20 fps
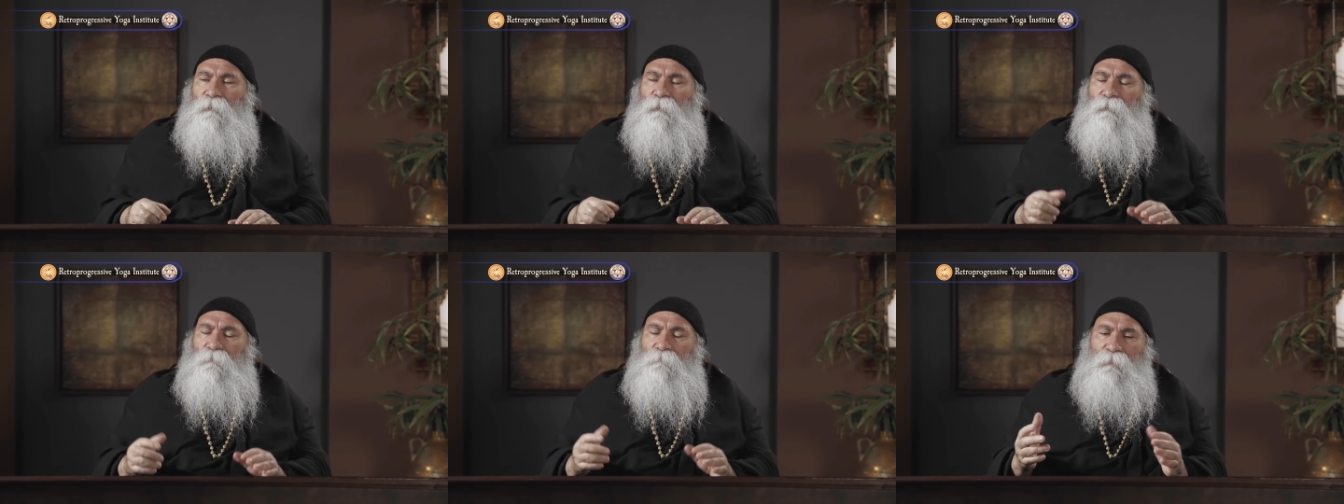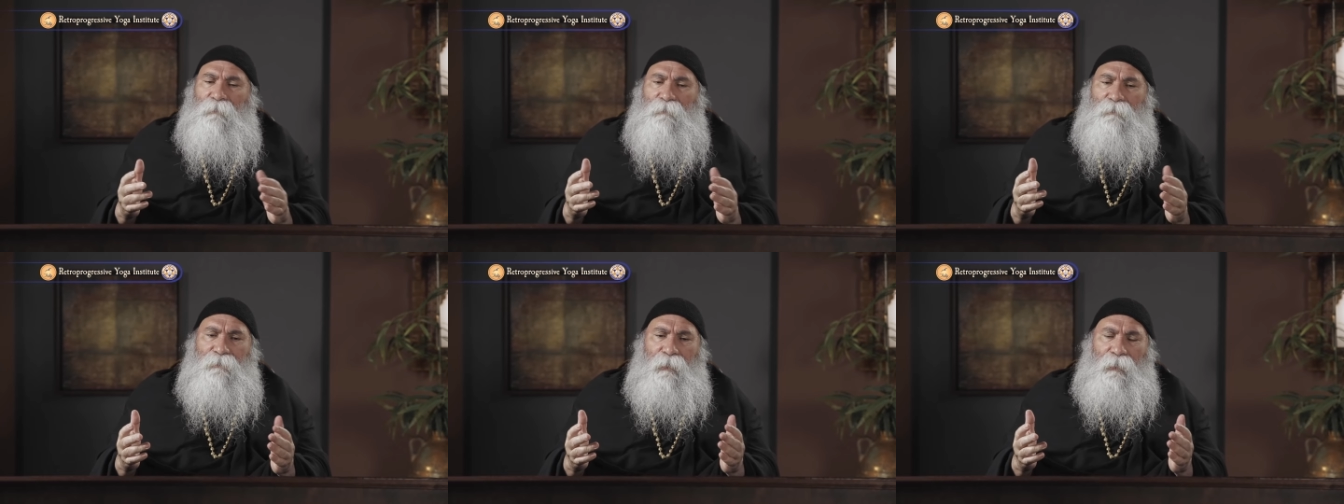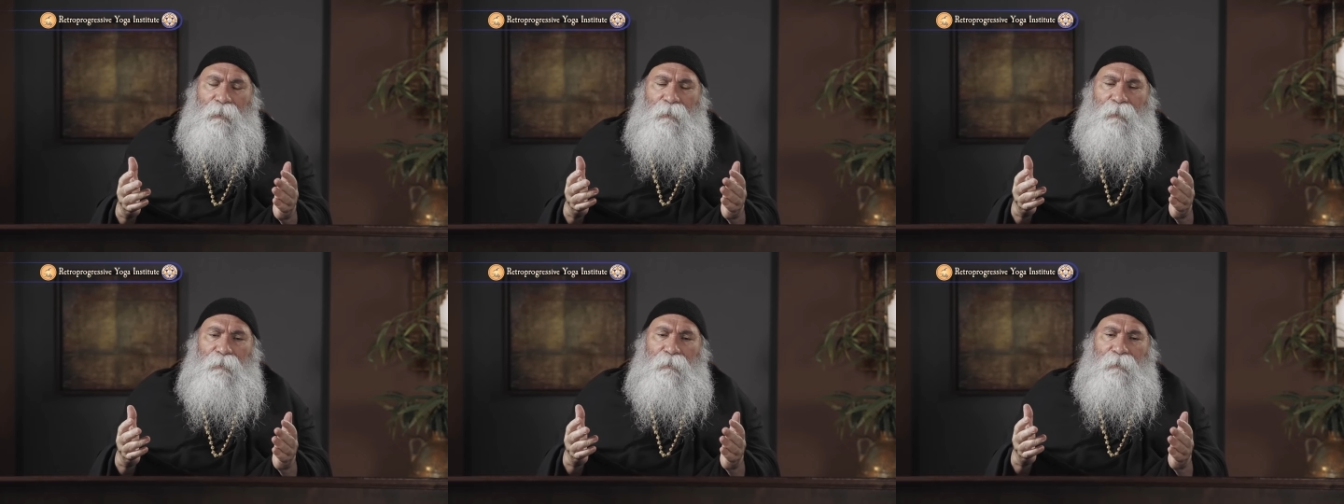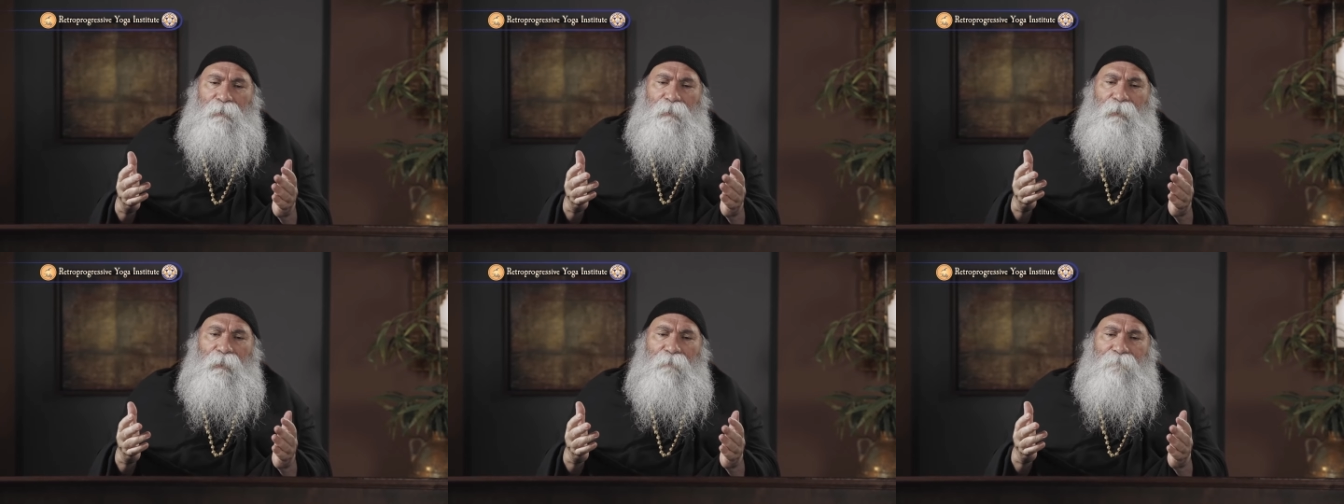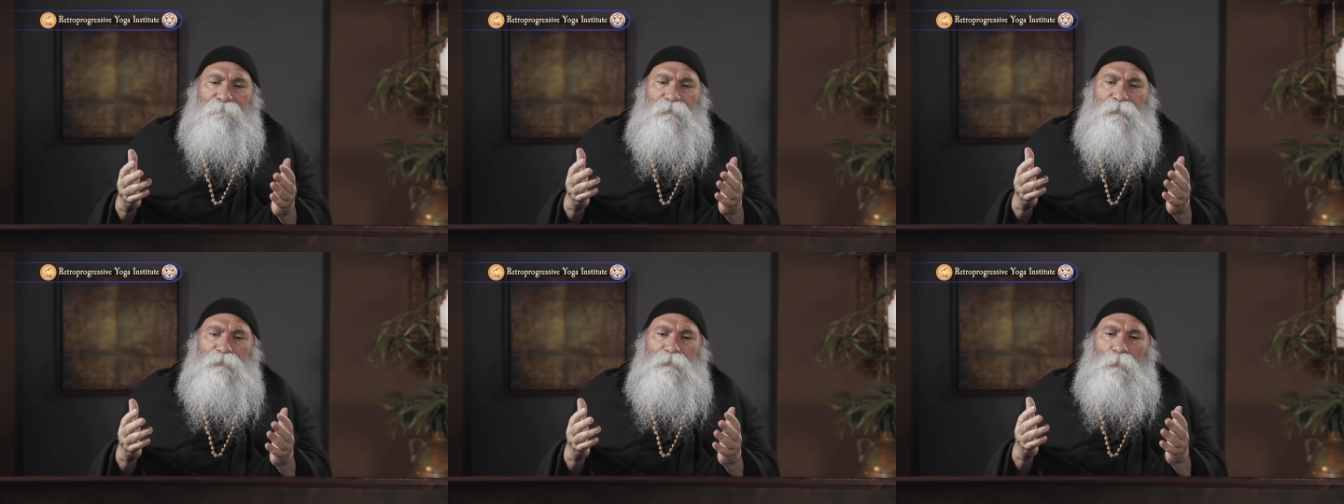That means
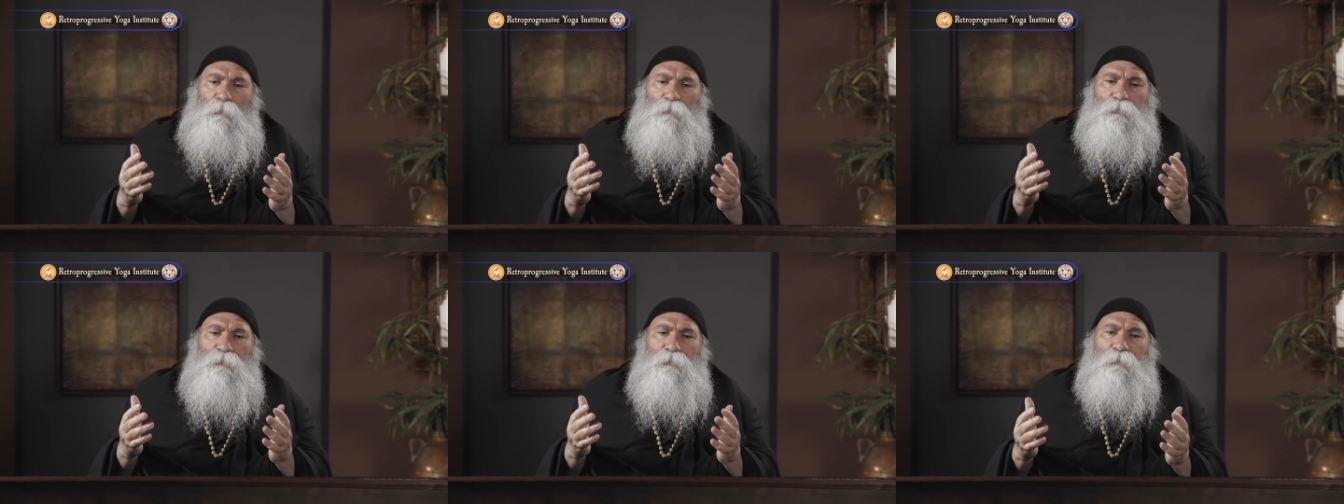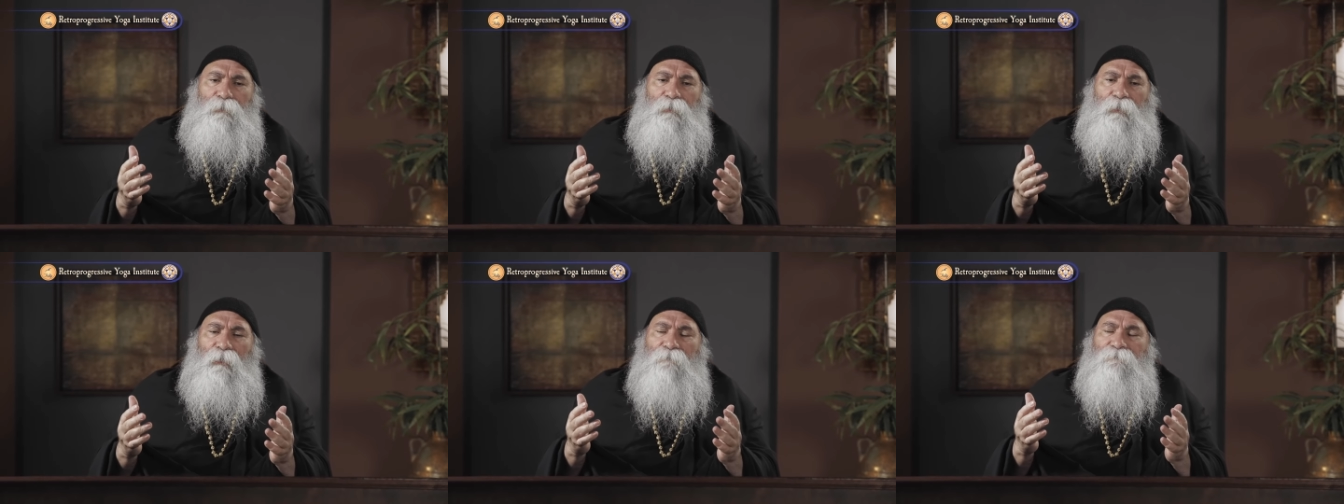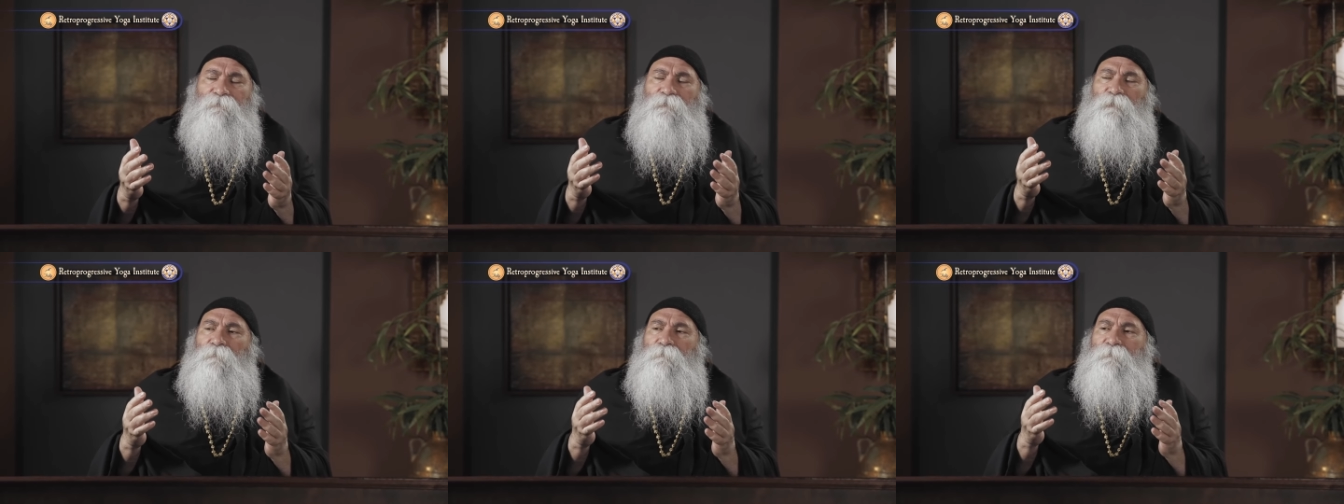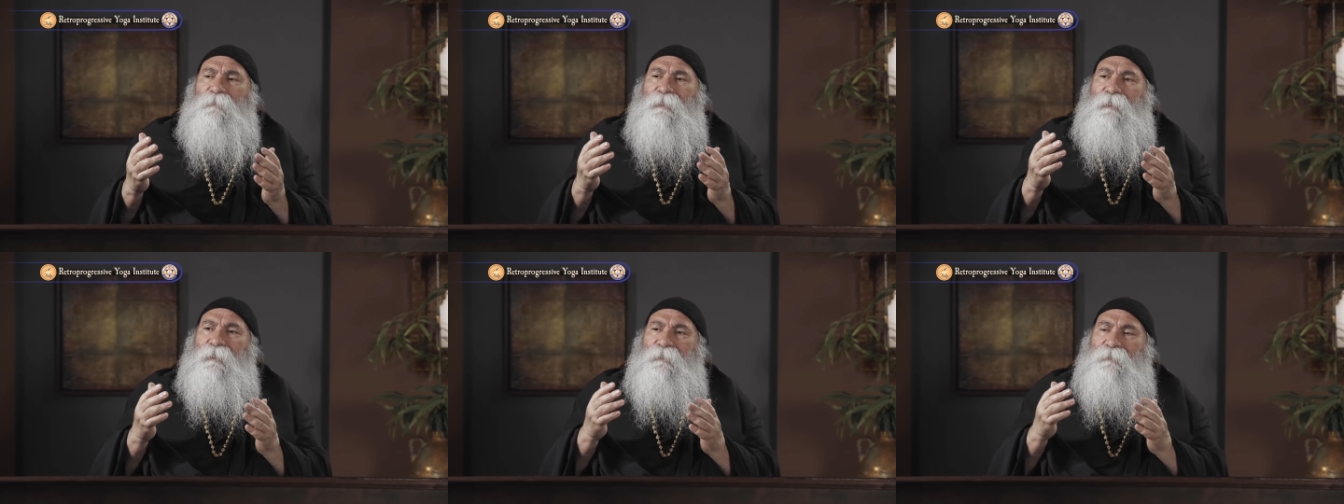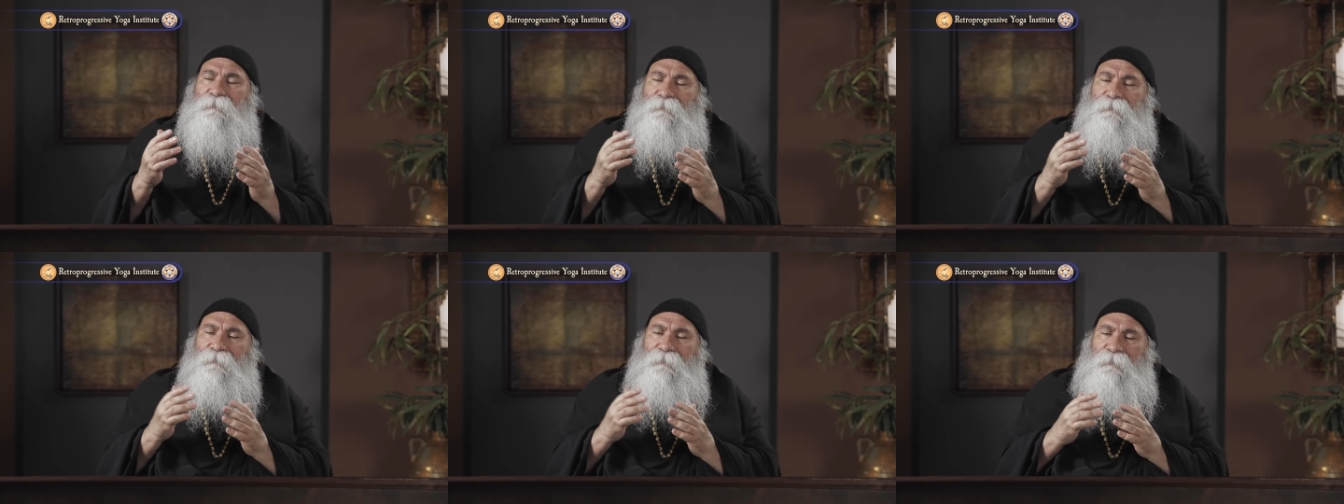every solution comes from the
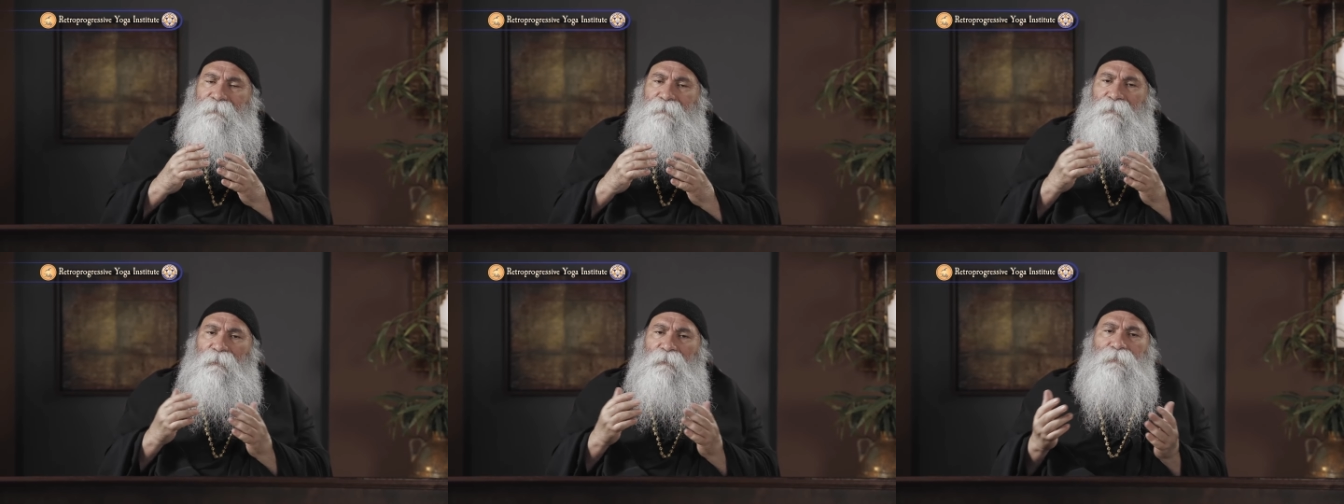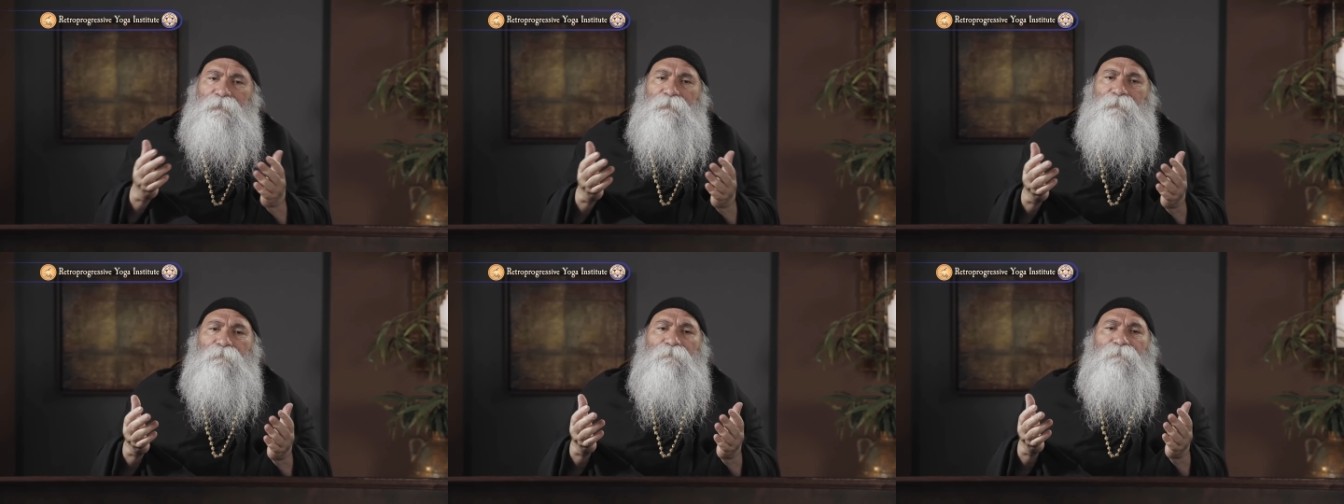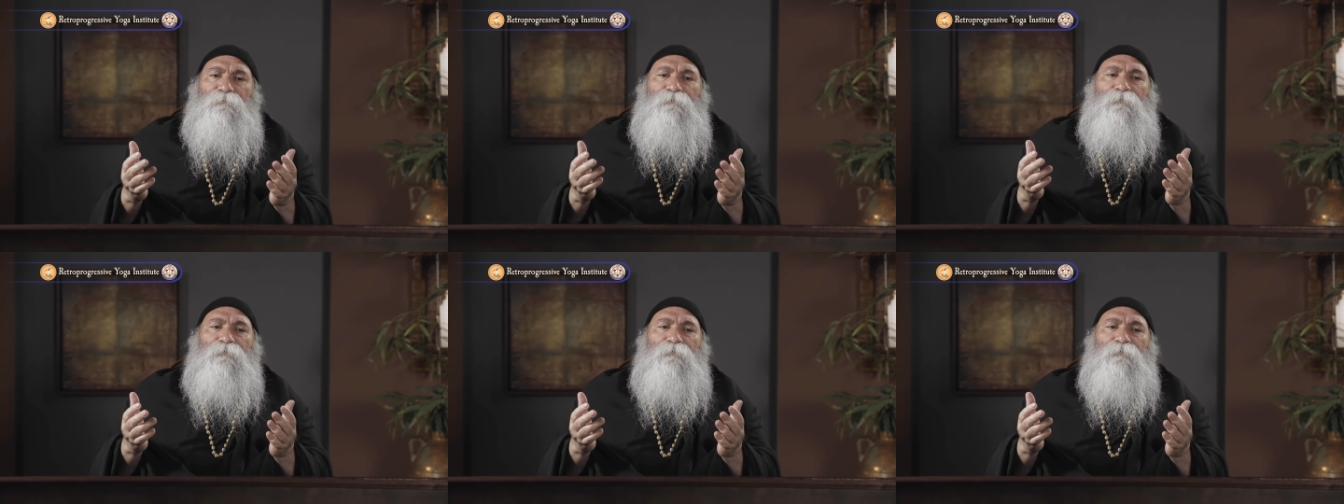externals,